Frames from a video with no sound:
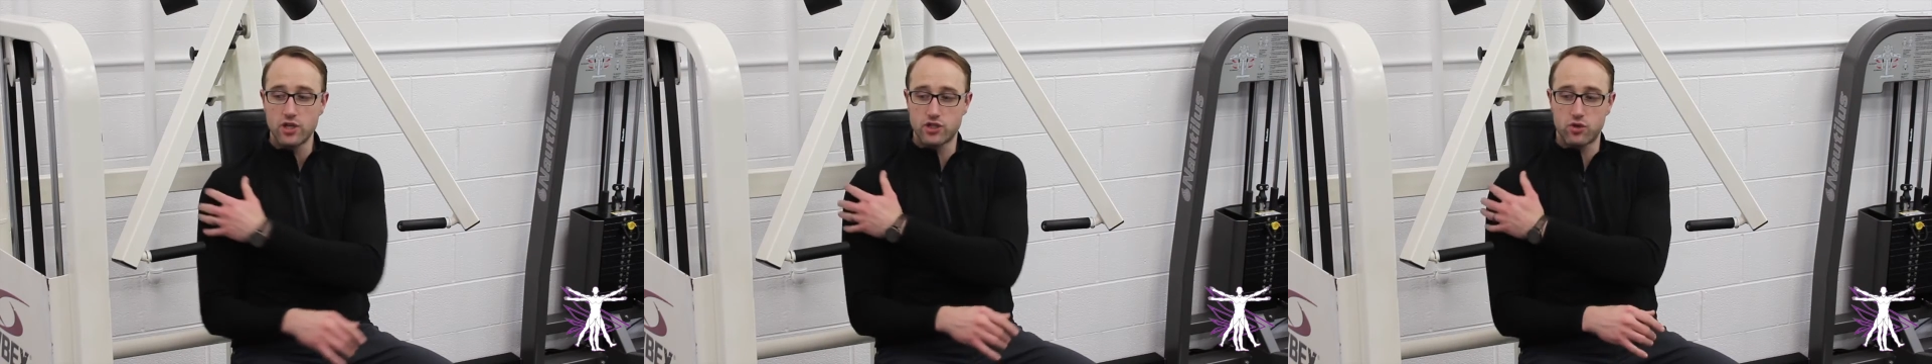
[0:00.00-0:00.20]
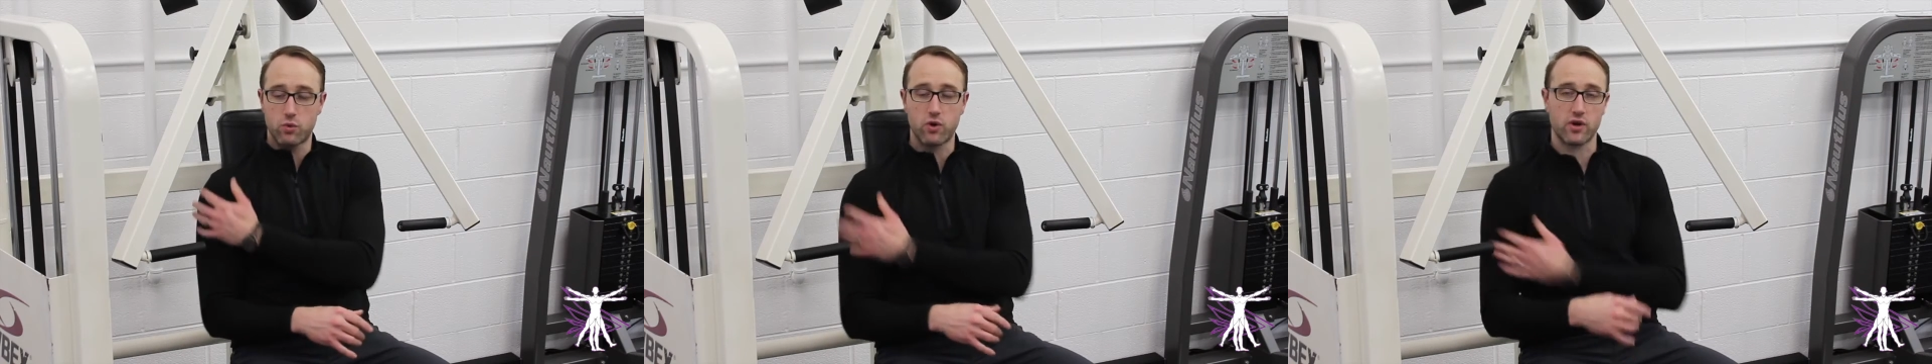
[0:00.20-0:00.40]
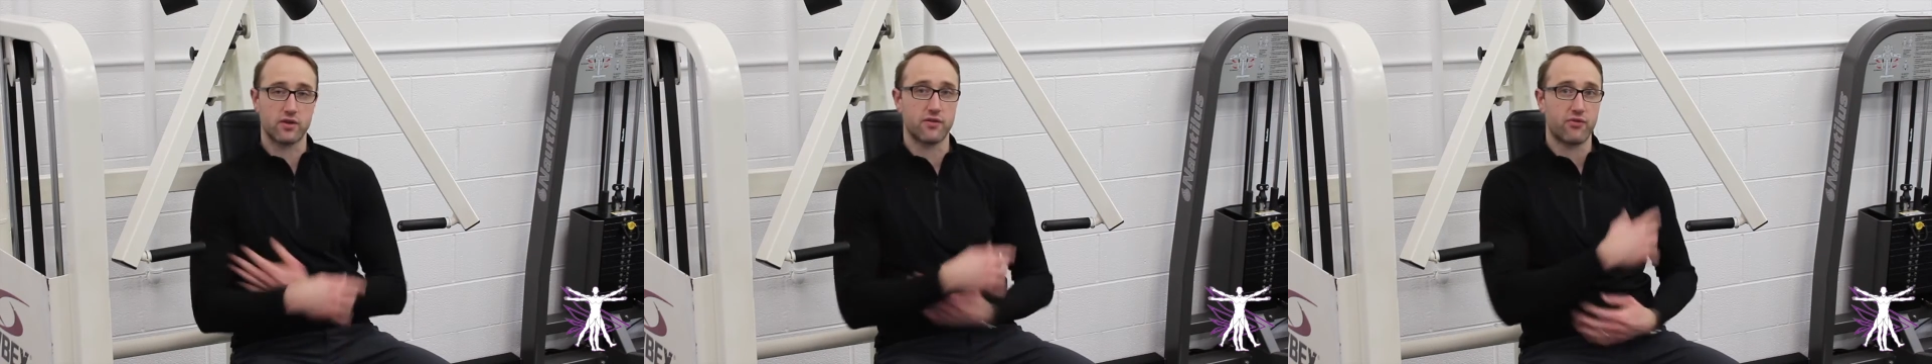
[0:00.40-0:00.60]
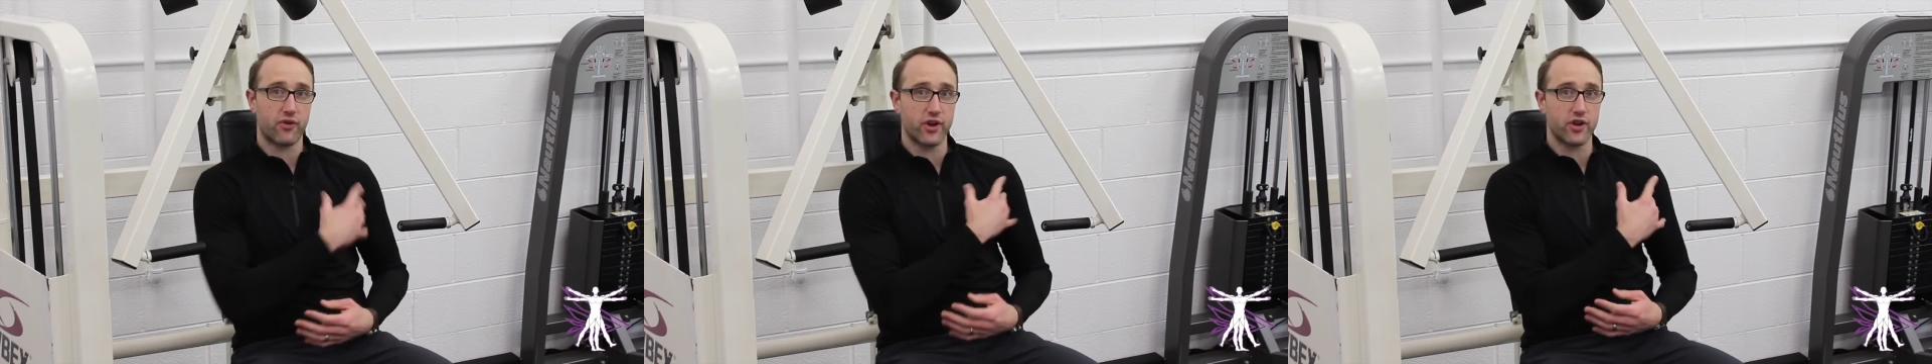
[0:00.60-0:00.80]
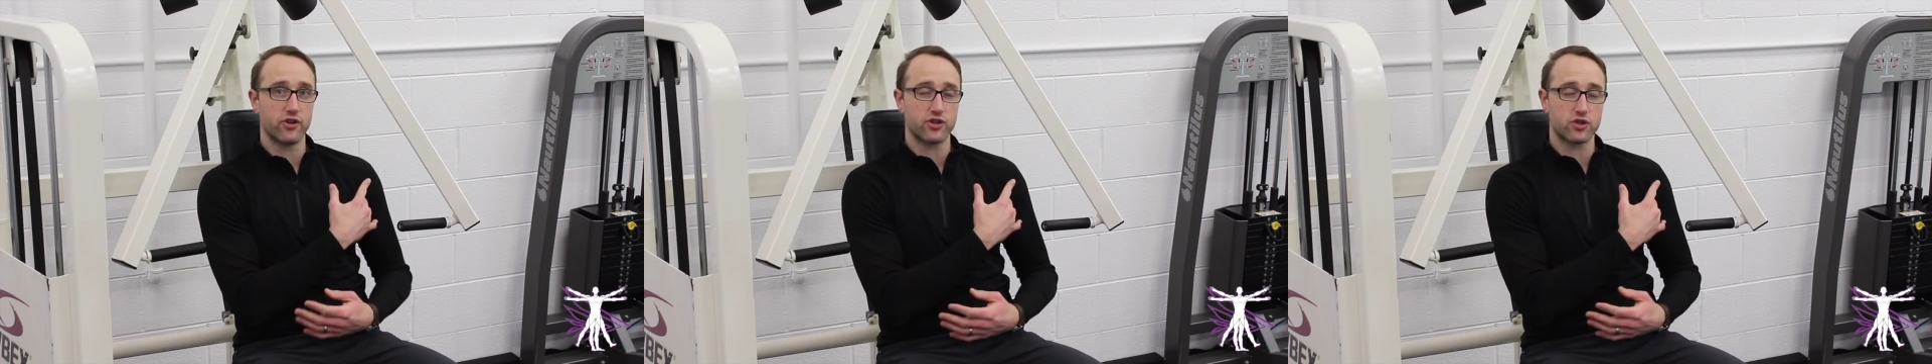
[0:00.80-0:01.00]
to work the
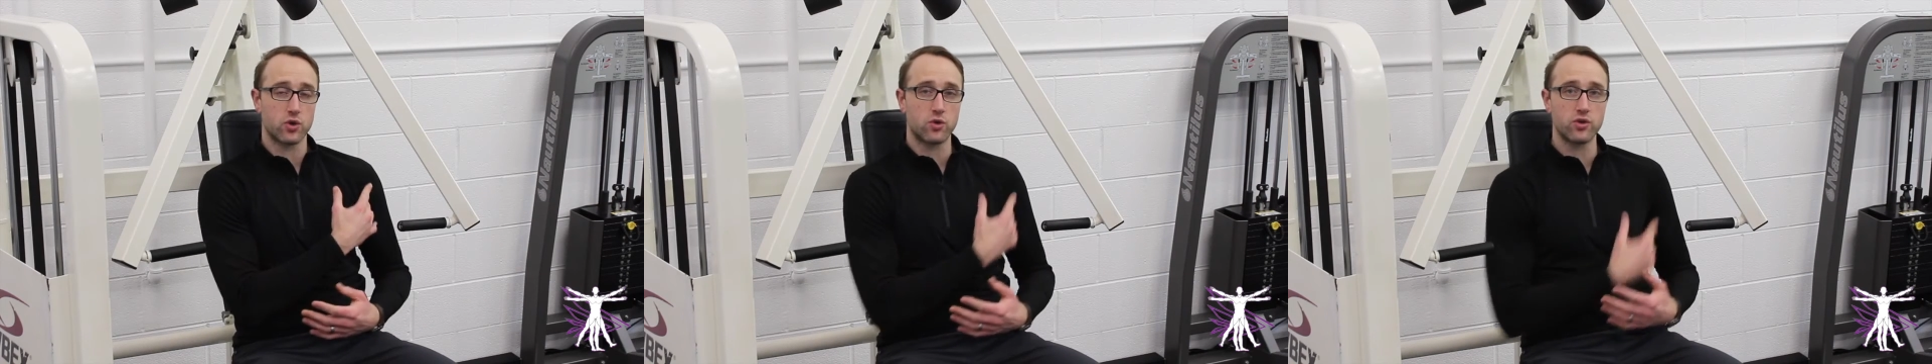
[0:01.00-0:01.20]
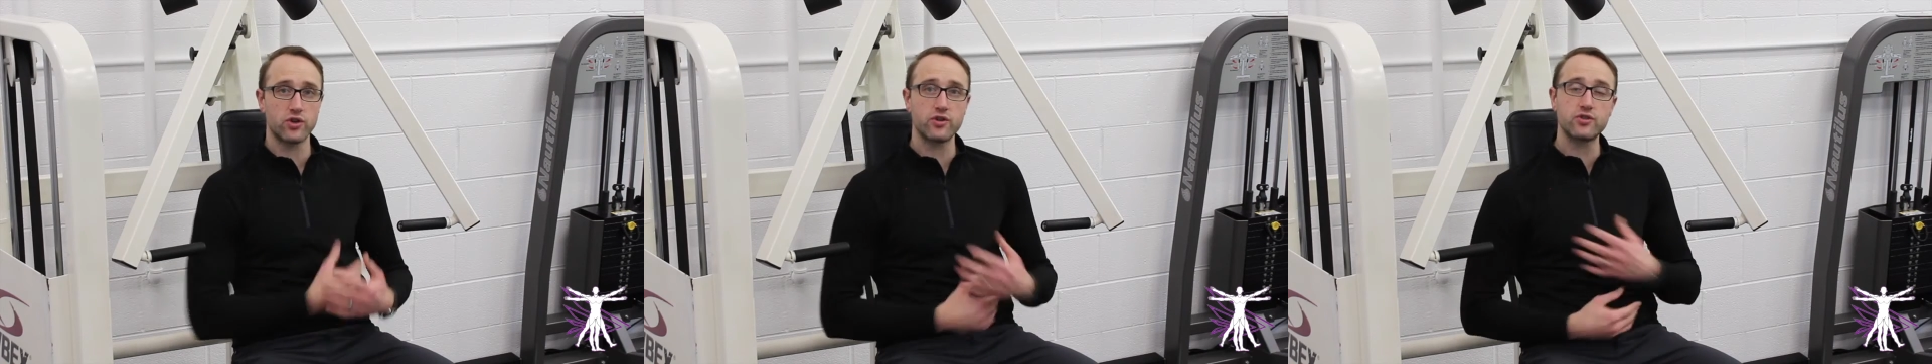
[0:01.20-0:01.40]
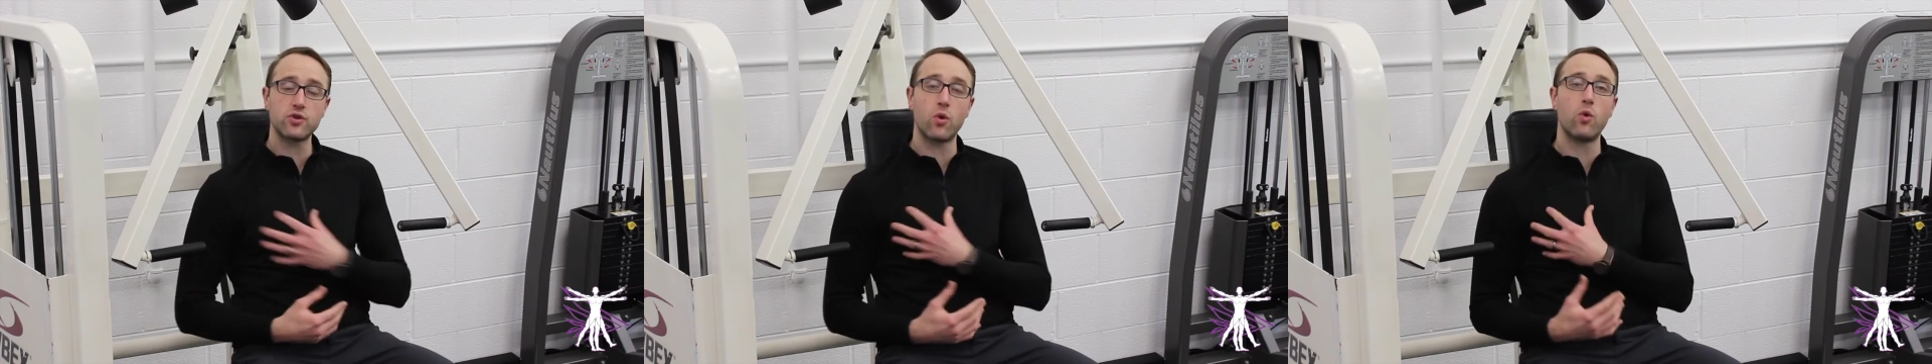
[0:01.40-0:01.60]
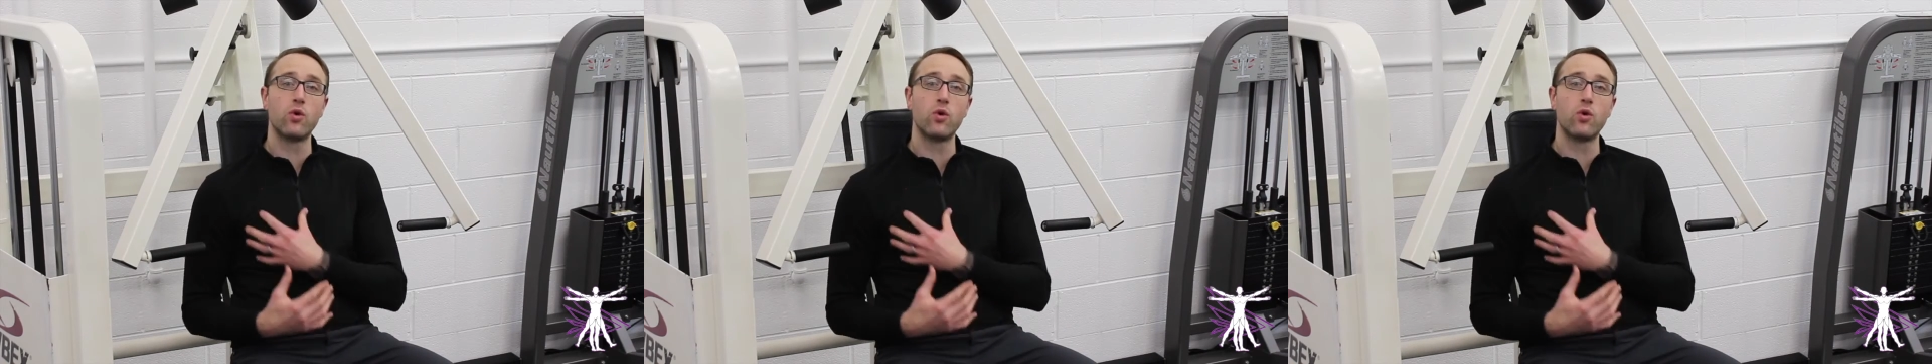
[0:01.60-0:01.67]
front of your shoulders